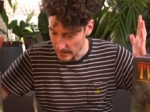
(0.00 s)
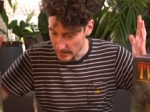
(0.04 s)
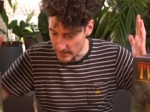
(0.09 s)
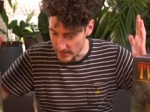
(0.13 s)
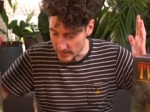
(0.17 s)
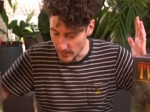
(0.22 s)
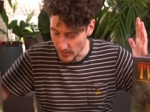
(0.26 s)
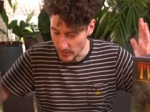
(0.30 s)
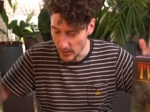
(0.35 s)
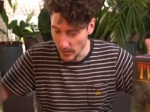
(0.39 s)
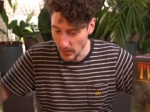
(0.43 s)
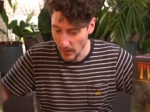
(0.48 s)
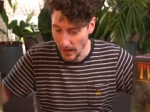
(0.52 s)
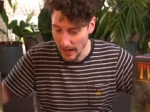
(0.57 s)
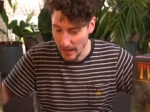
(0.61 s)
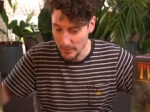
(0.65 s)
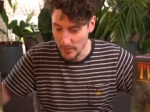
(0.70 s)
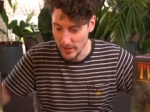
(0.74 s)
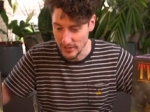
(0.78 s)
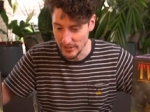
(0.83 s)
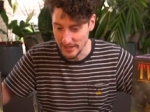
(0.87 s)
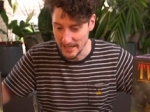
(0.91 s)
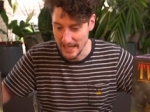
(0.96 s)
Don't know how
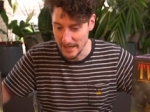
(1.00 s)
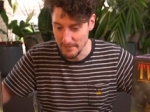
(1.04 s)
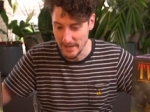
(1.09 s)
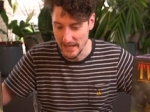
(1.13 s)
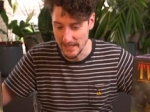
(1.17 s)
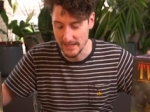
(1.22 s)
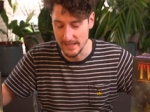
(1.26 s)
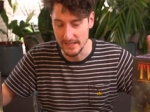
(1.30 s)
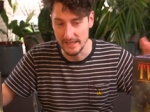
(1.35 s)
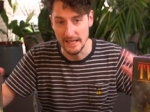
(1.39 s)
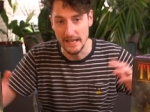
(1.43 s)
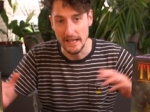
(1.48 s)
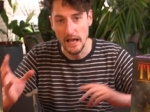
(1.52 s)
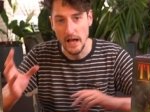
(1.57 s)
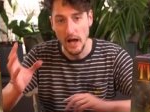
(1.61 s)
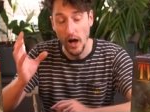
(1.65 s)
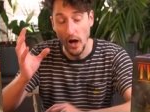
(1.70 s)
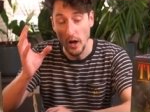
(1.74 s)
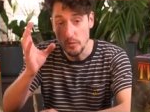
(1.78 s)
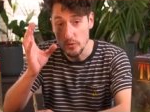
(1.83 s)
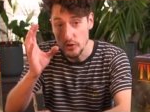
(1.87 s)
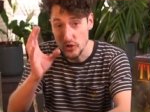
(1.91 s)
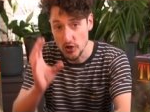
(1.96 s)
much that matters.
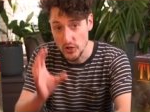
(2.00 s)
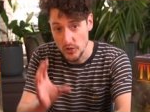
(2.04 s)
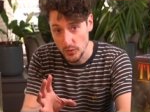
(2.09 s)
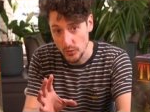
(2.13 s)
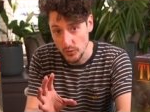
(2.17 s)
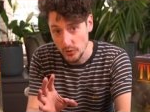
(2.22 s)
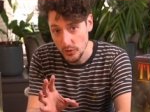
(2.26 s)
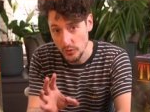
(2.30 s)
I'm sure